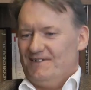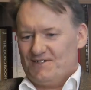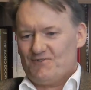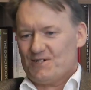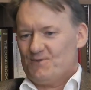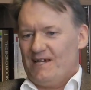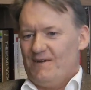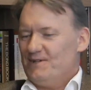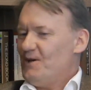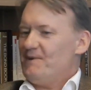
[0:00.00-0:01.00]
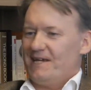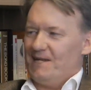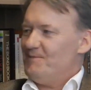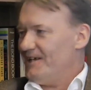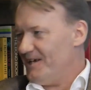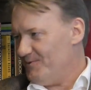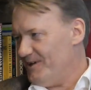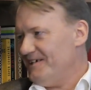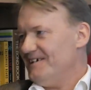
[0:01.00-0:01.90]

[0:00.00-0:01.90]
the structure we have, we don't make any money anyway,